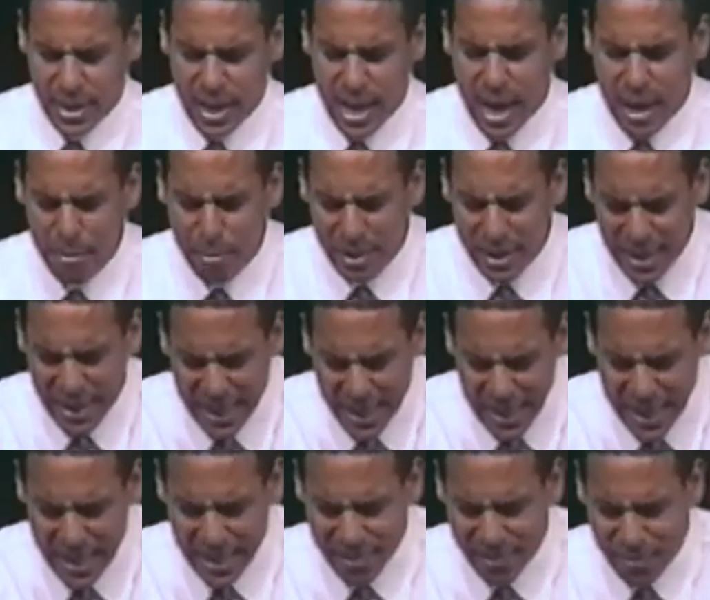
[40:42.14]
I
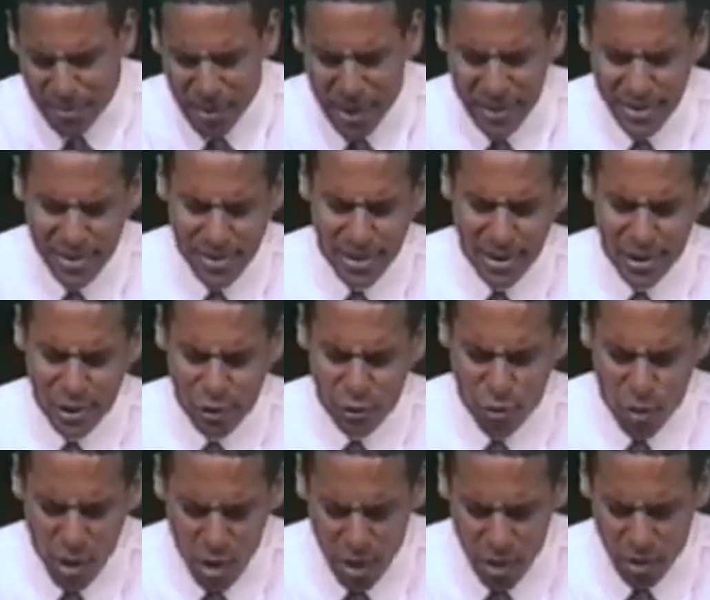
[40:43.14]
believe my sin is
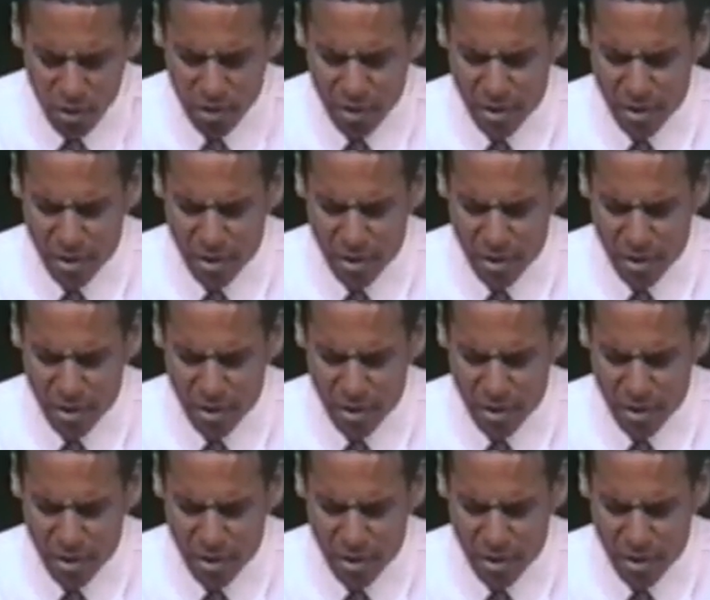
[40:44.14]
wrong